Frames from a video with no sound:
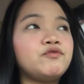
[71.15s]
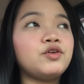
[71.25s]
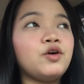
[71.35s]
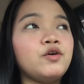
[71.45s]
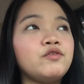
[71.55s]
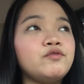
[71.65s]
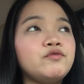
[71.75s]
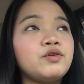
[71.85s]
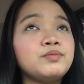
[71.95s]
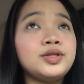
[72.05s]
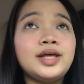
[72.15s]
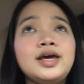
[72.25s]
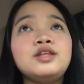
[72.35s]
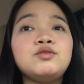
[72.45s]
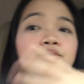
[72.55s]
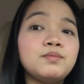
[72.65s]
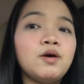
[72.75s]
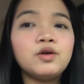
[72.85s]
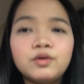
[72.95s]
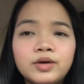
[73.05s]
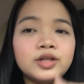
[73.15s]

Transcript: from today to tomorrow